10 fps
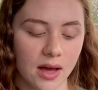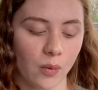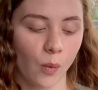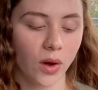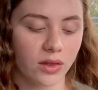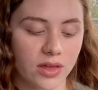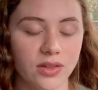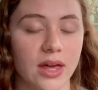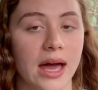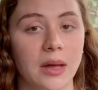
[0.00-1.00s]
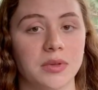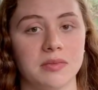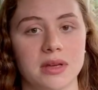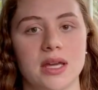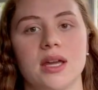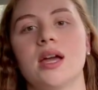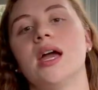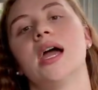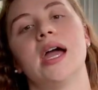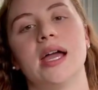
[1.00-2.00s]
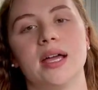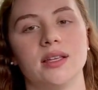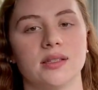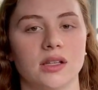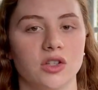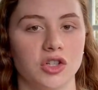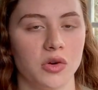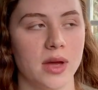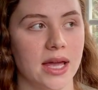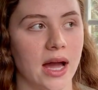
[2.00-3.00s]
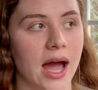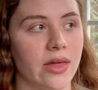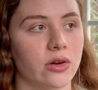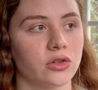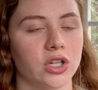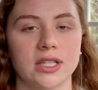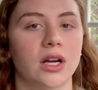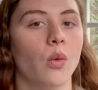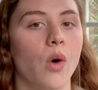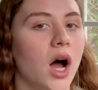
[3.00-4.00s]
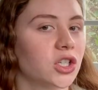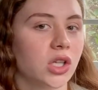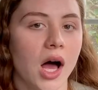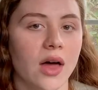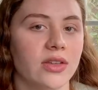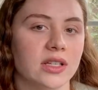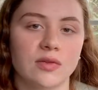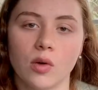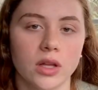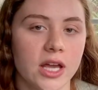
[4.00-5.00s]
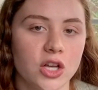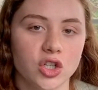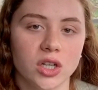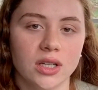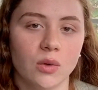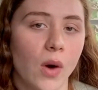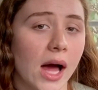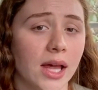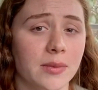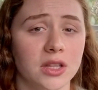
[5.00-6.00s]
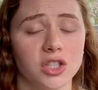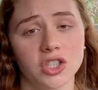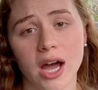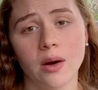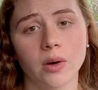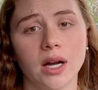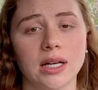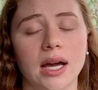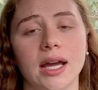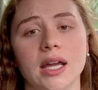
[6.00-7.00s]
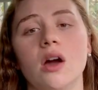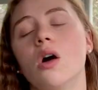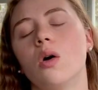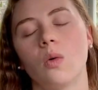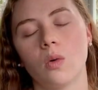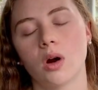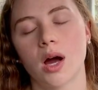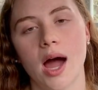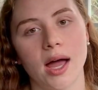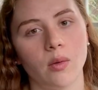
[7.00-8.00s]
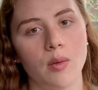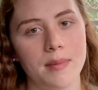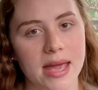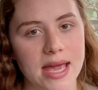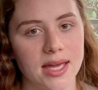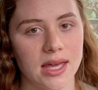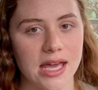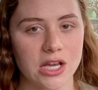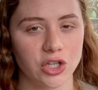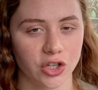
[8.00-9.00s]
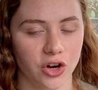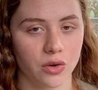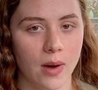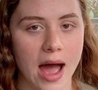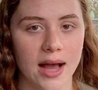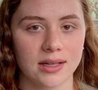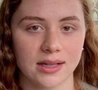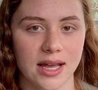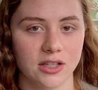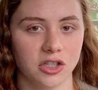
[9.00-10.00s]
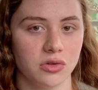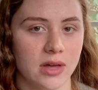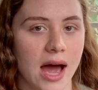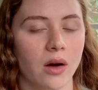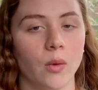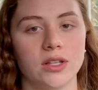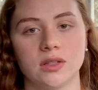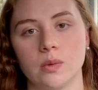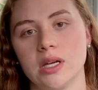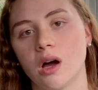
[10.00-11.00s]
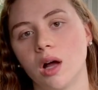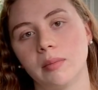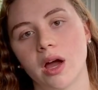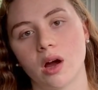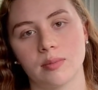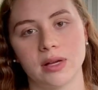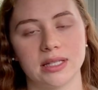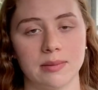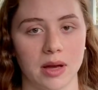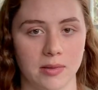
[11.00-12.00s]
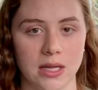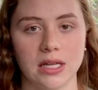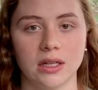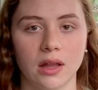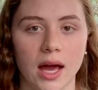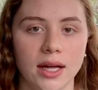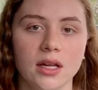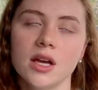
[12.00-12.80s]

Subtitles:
one thing that helps me is doing either just like a washcloth exfoliation while I'm in the shower at night, or I will make a sugar wax and do that once a week on my armpits and my bikini line.